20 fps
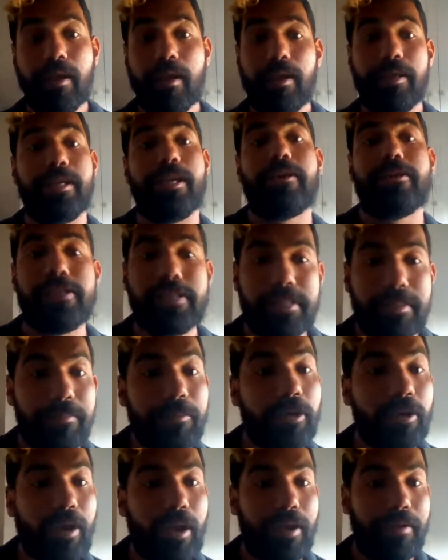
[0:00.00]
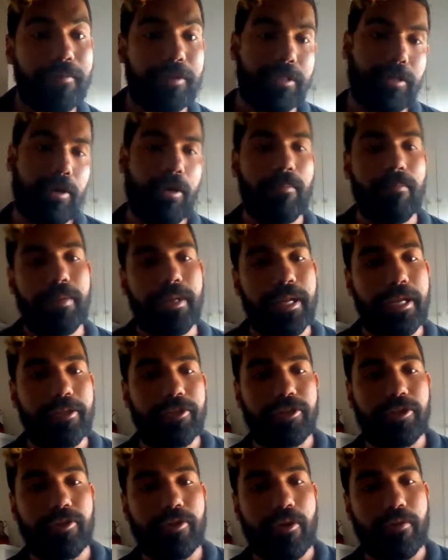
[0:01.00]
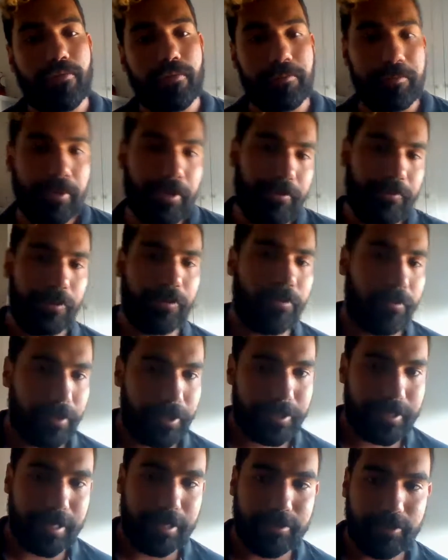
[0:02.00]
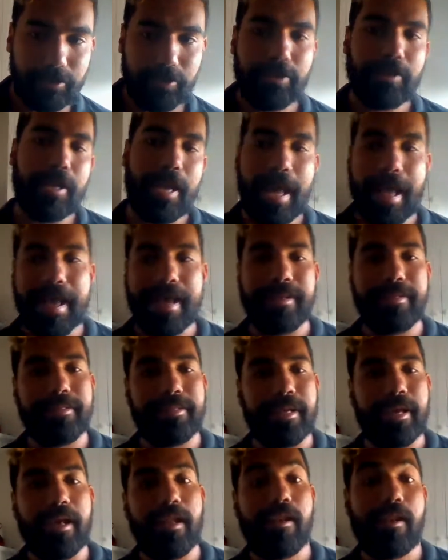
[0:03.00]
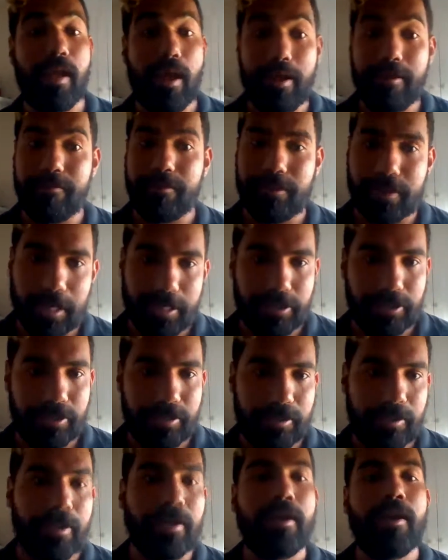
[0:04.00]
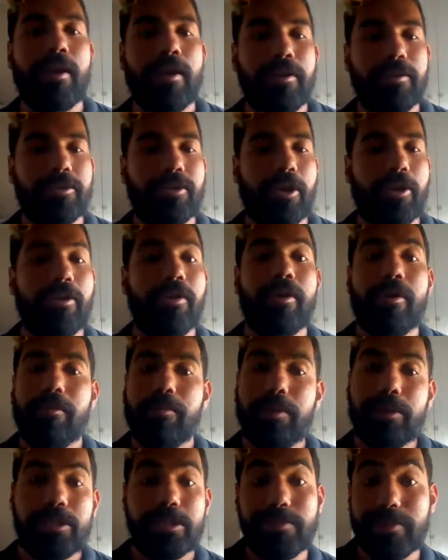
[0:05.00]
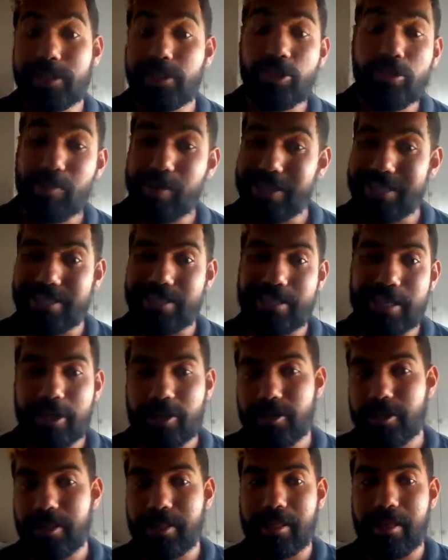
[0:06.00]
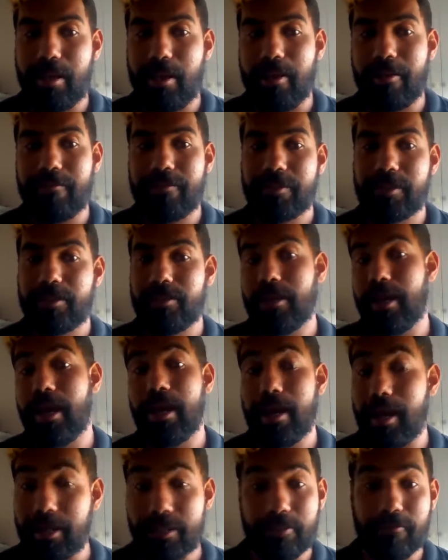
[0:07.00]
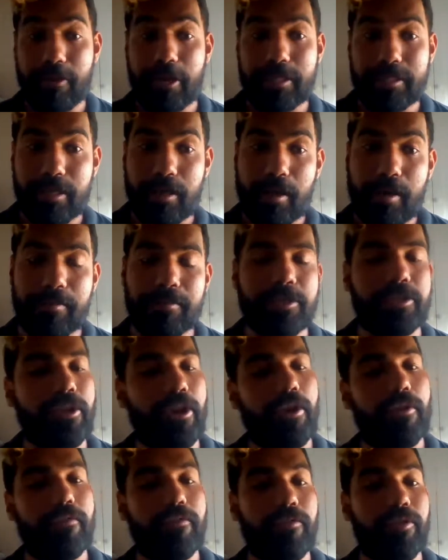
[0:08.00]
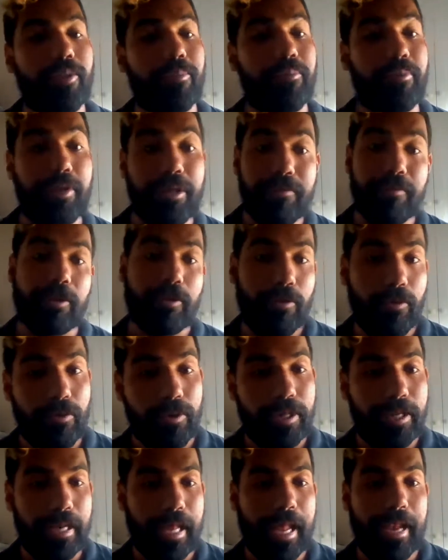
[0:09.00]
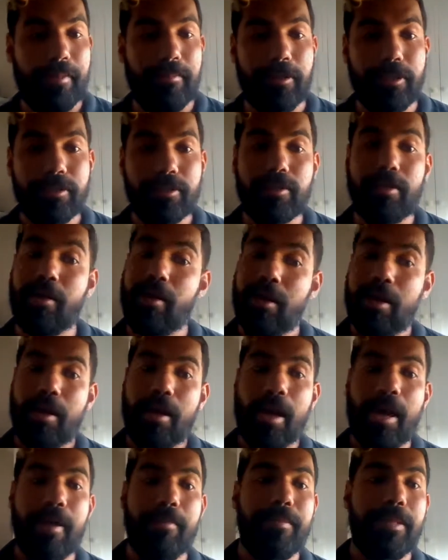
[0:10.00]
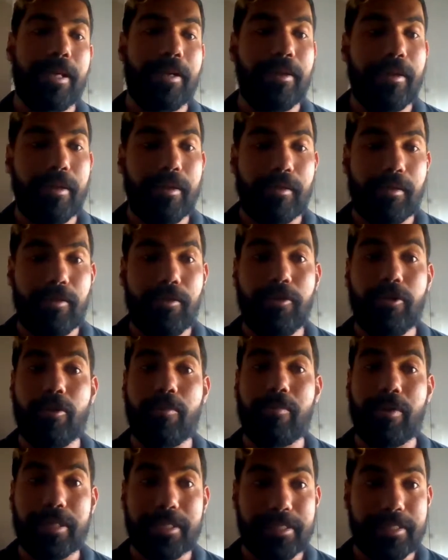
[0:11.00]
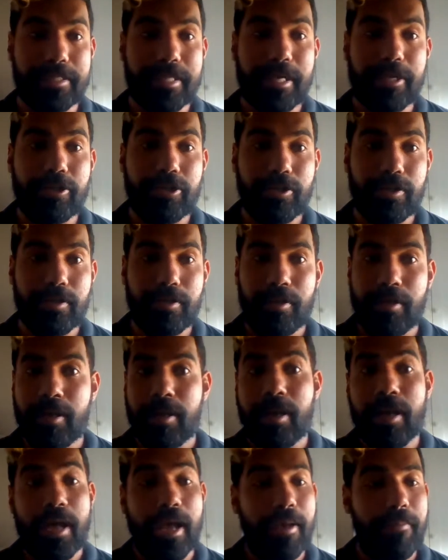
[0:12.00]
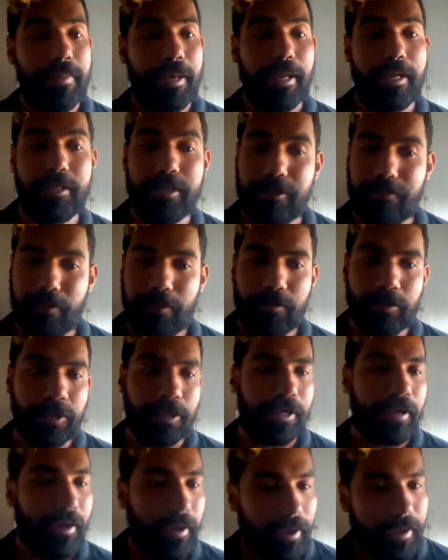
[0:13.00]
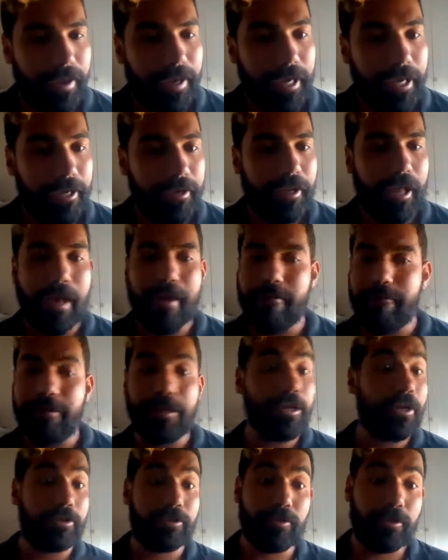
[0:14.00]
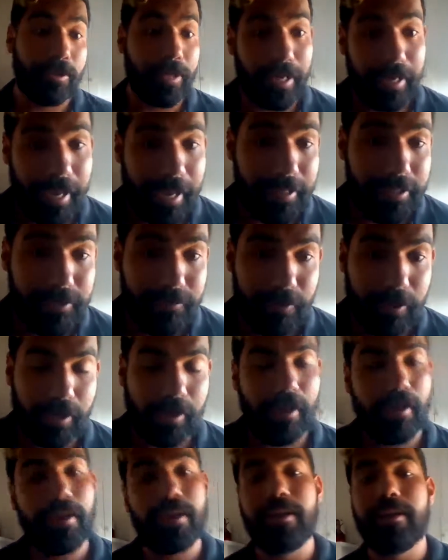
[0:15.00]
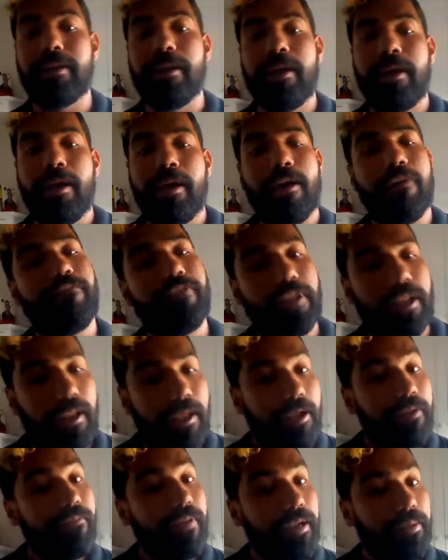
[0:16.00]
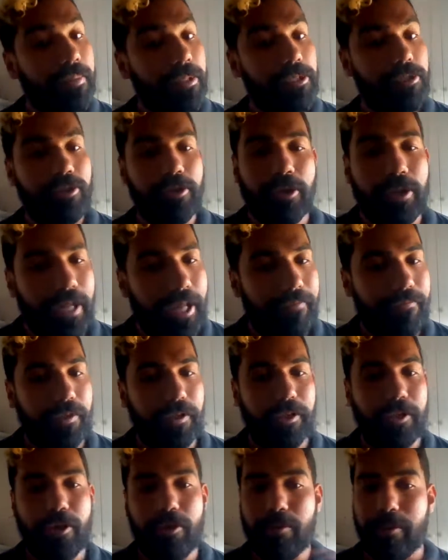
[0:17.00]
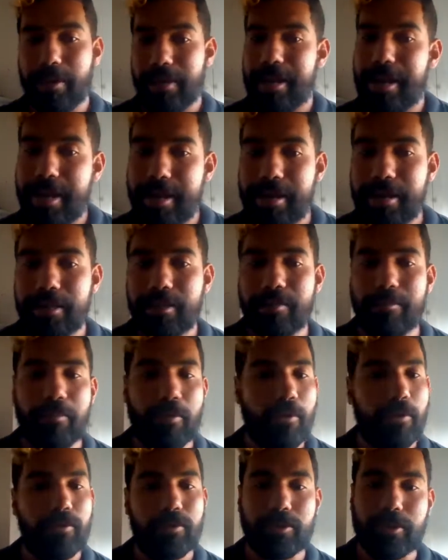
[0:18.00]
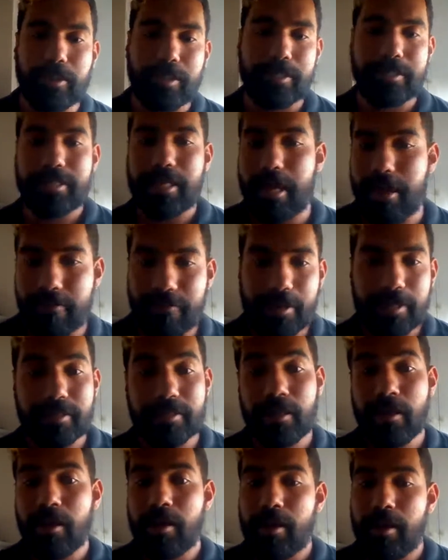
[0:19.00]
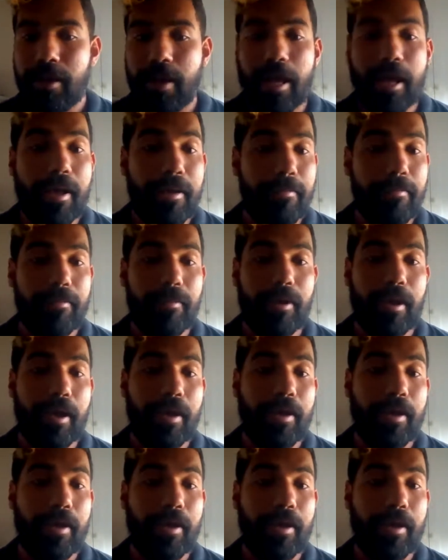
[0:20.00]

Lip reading: Now, Simulive is a combination of a pre-recorded session and a live session. So we'll switch your presentation at the right time. So for the pre-recorded elements, they could include your presentation, an interview with a client, video talking heads of a client. For the live elements, you could have the Q&A, the polls, or the surveys, and